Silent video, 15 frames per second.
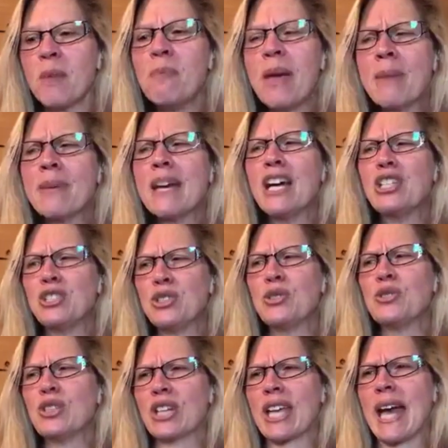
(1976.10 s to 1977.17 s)
Maybe I
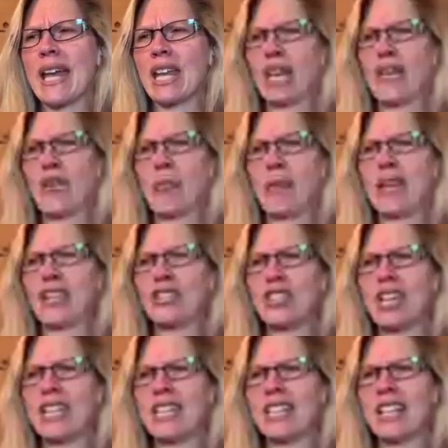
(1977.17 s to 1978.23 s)
do look at it through pink
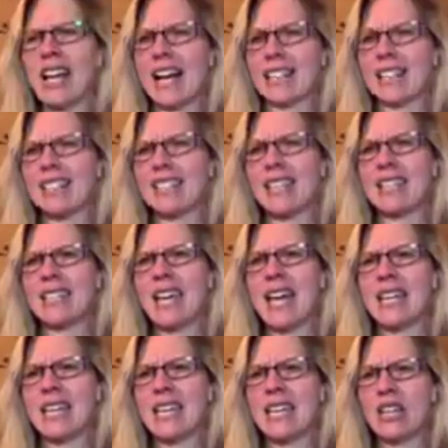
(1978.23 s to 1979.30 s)
shady glasses and
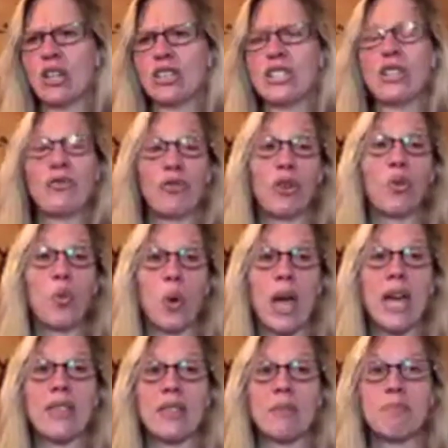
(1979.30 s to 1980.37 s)
in a different
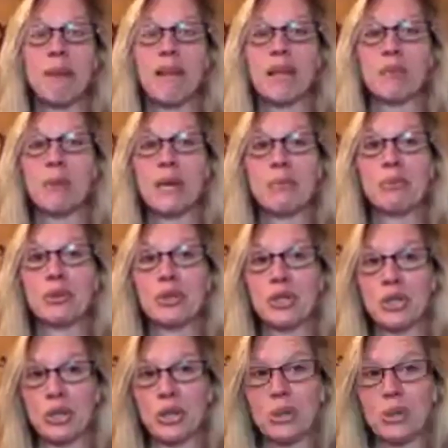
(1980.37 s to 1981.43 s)
way than many people
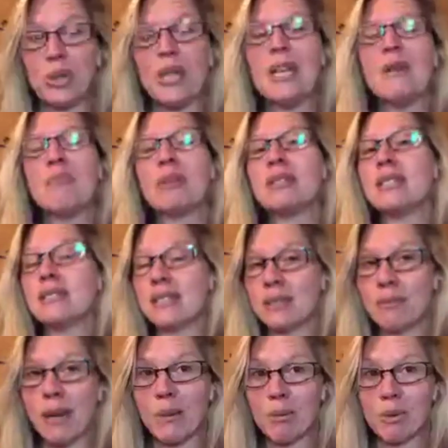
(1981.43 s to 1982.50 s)
do, but this
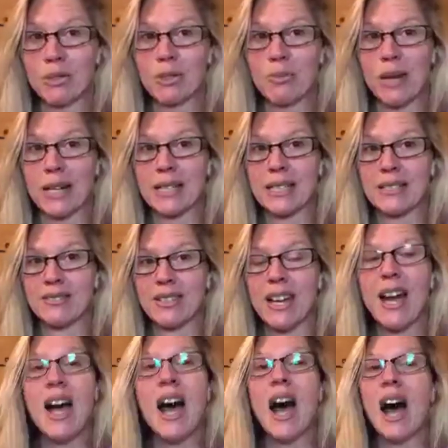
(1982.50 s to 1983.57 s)
is my perspective.
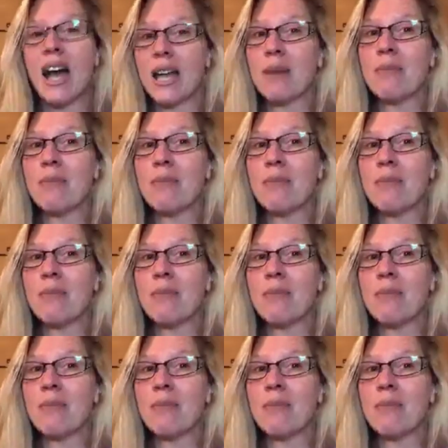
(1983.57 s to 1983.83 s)
I